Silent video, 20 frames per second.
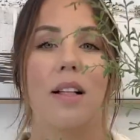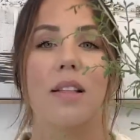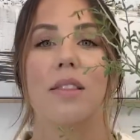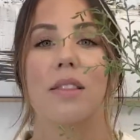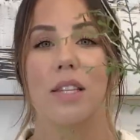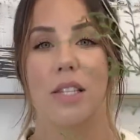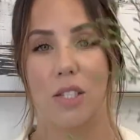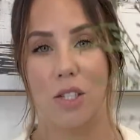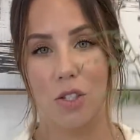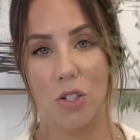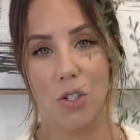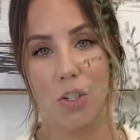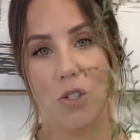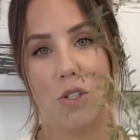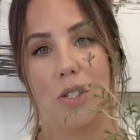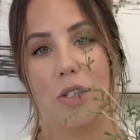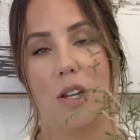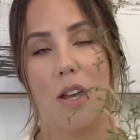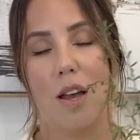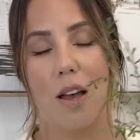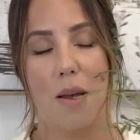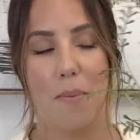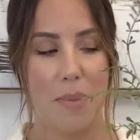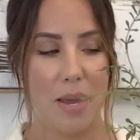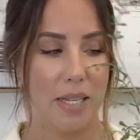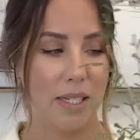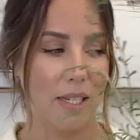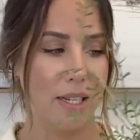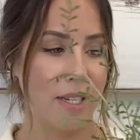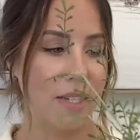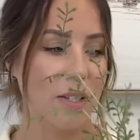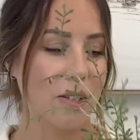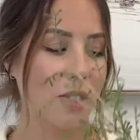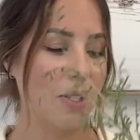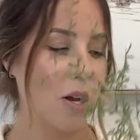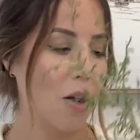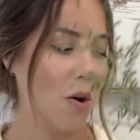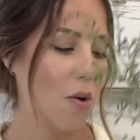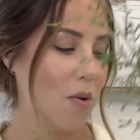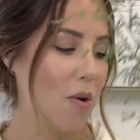This is just amazing.
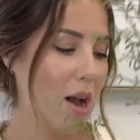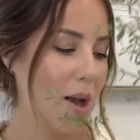So